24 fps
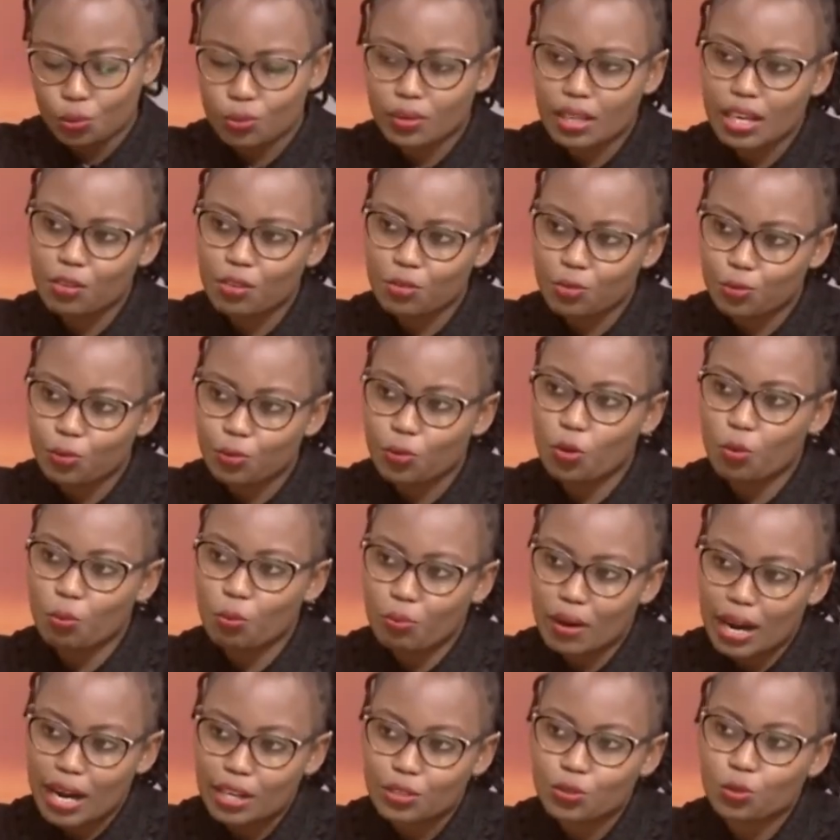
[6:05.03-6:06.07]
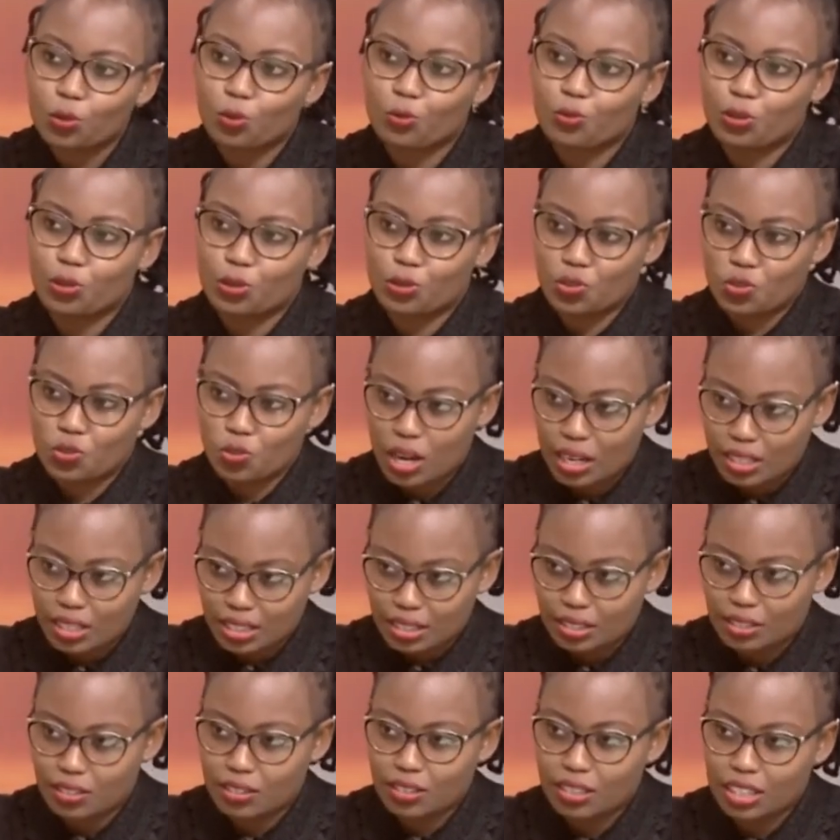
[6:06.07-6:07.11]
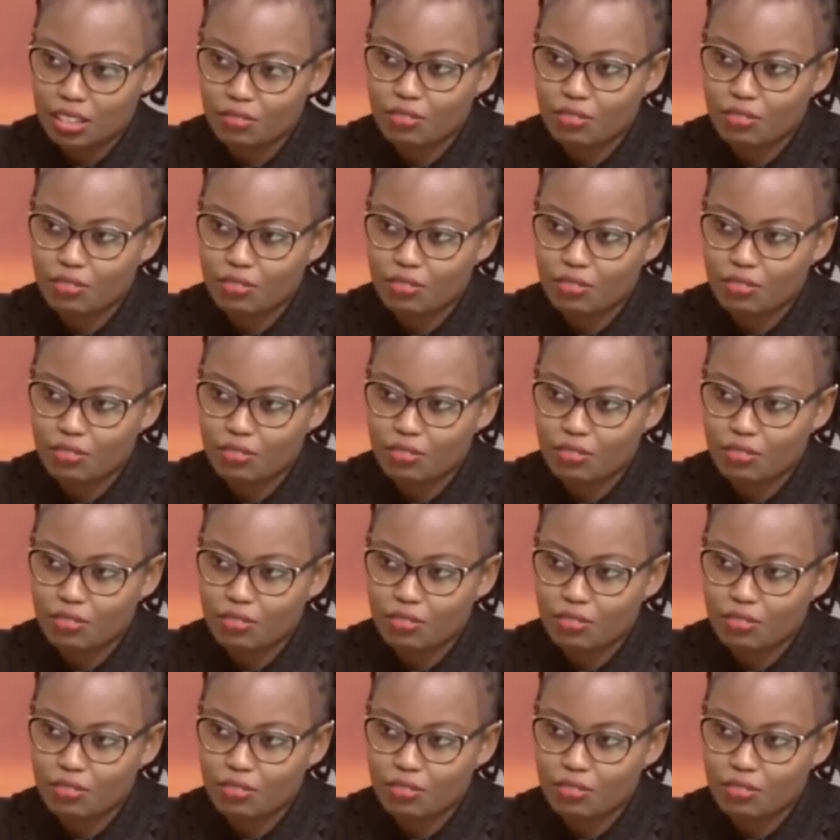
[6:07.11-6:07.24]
do they form part of your strategy